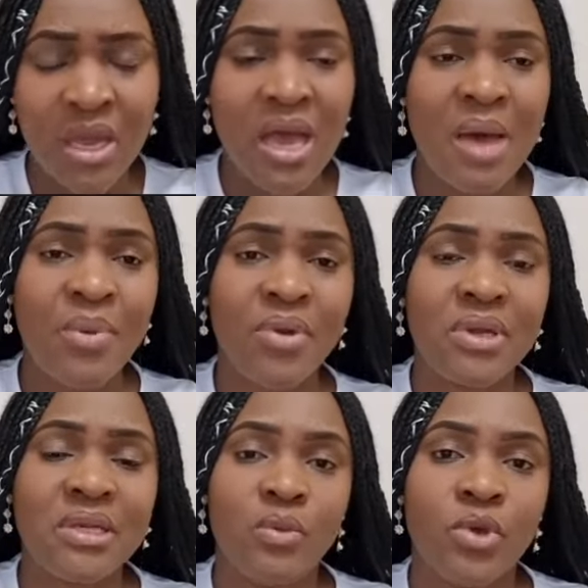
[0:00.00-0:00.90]

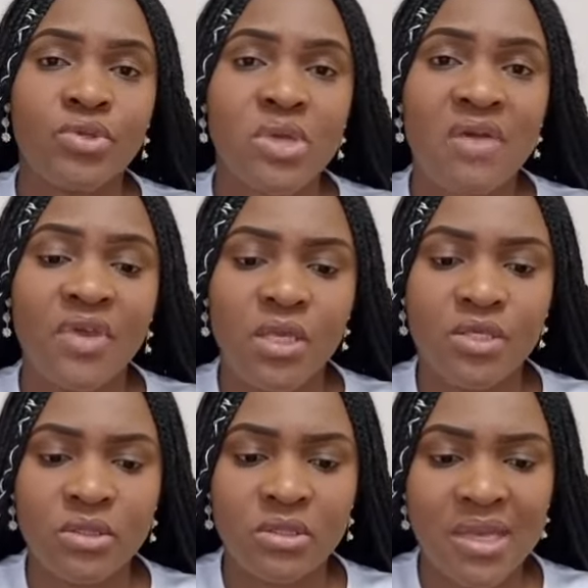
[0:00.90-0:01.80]
apparently we also have
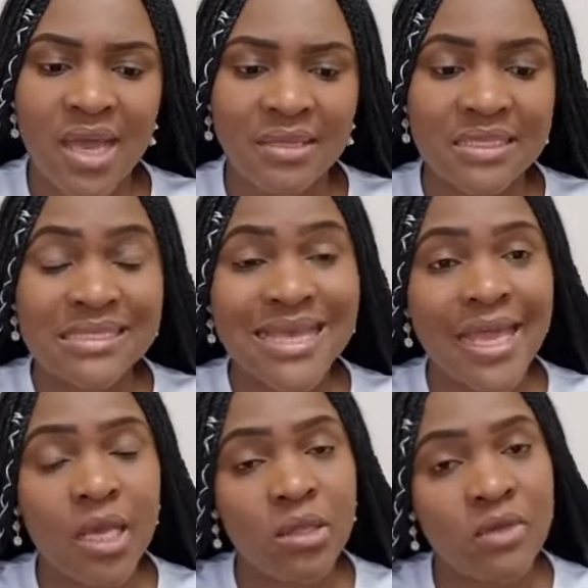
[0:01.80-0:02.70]
issues like the
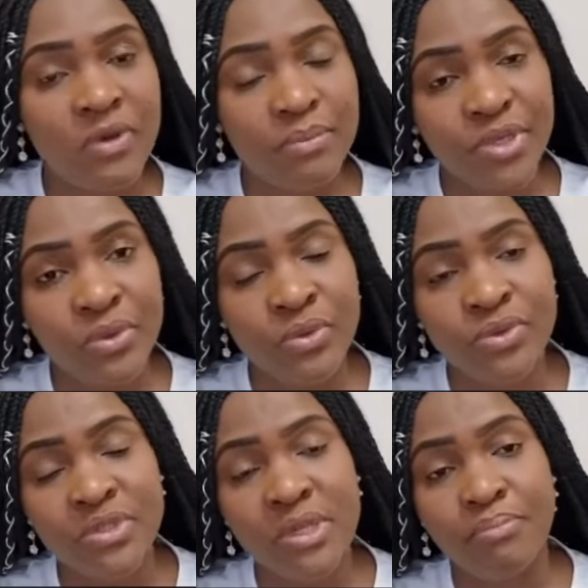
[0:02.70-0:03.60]
cycle of
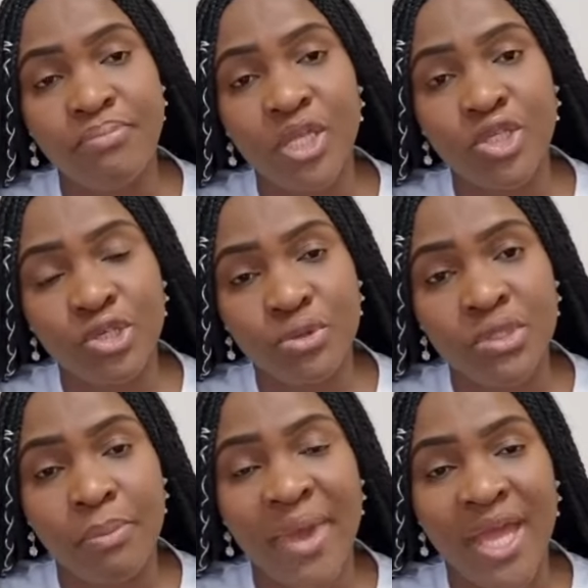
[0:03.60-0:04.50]
abuse, the beat you,
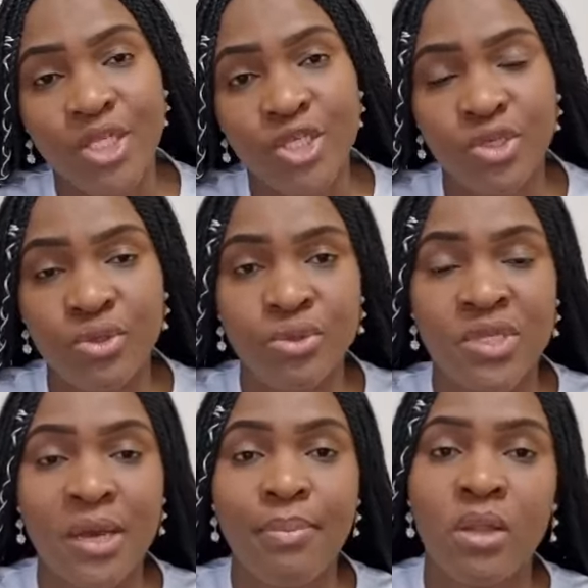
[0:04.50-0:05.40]
the pet you,
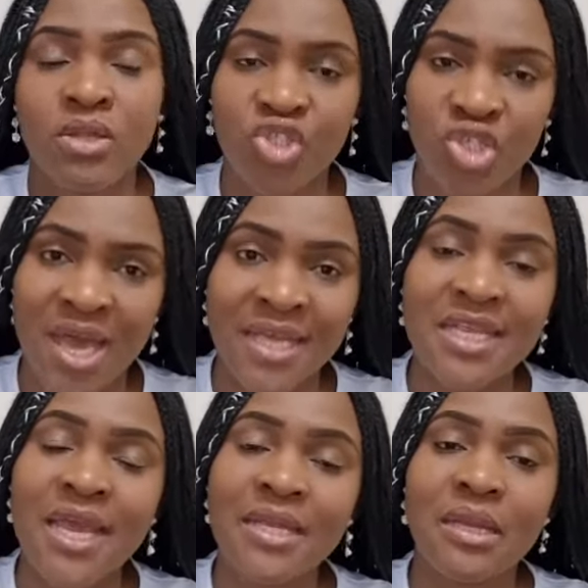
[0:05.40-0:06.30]
they apologize,
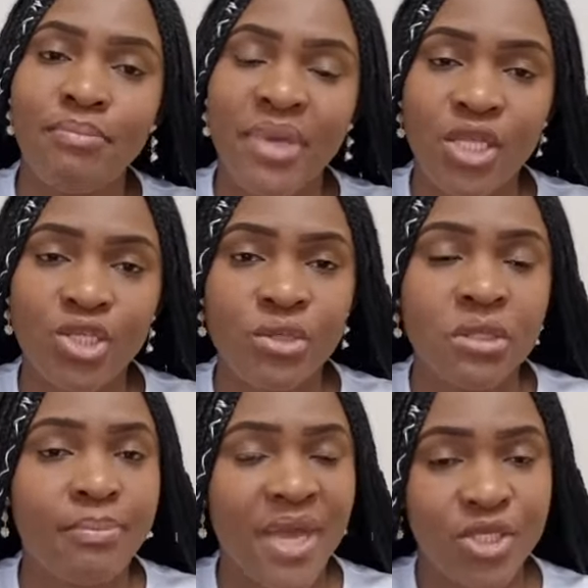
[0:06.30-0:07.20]
the beat you,
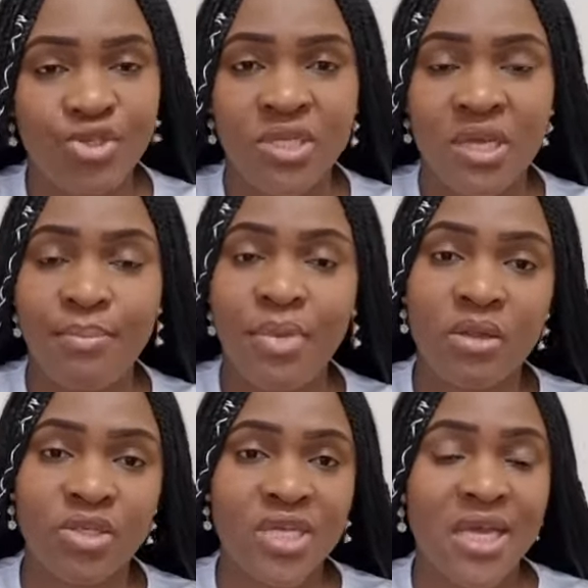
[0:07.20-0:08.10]
the pet you, they
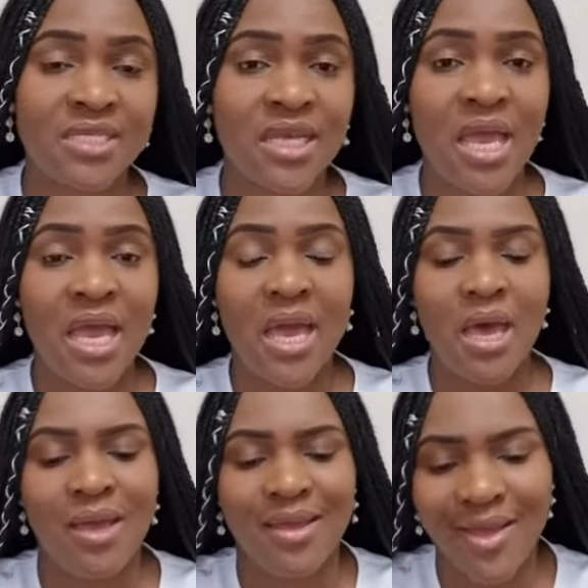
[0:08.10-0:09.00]
apologize.
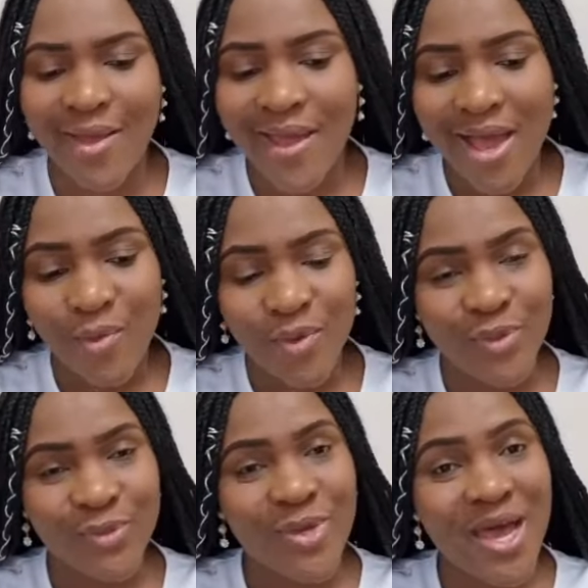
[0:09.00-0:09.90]
And we
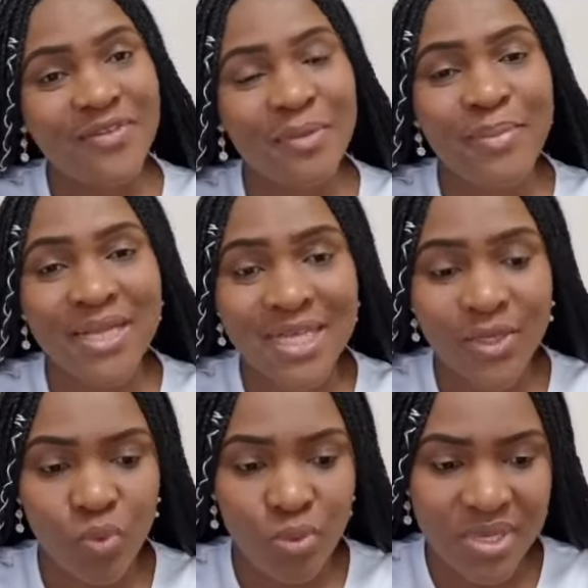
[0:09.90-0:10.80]
also have the
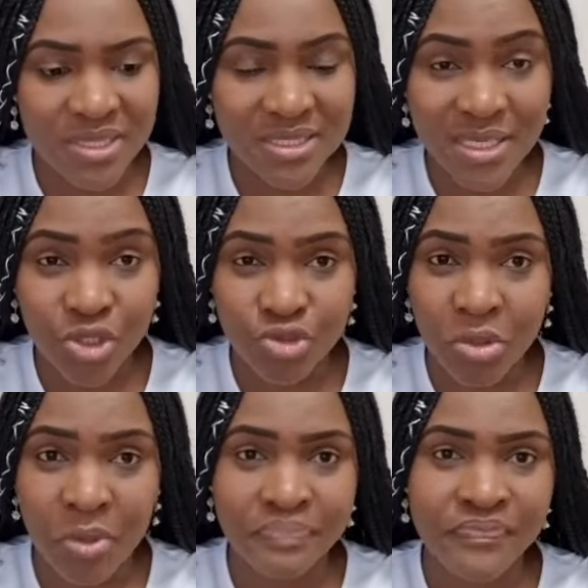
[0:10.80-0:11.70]
battered woman
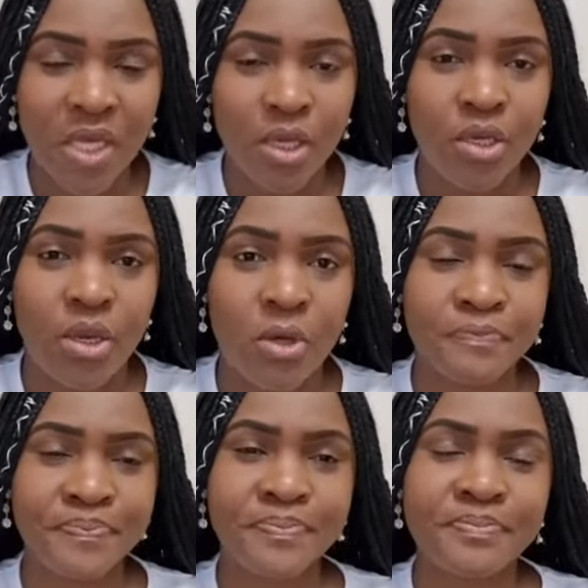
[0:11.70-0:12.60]
syndrome, you know,
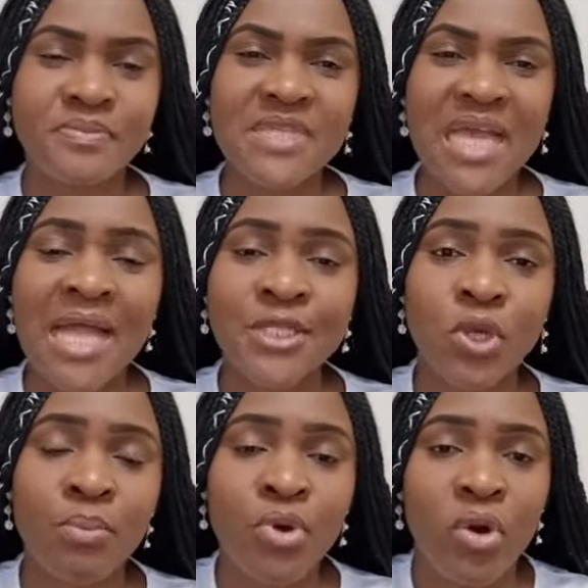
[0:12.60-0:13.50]
at
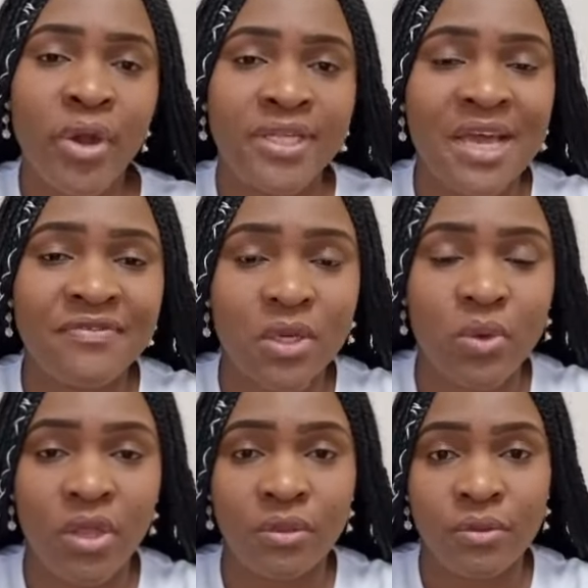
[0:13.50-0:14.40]
some point after
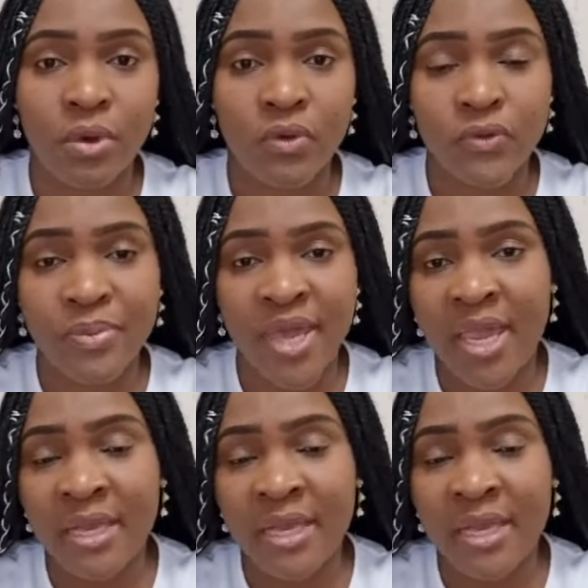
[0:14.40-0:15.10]
going through all the pain,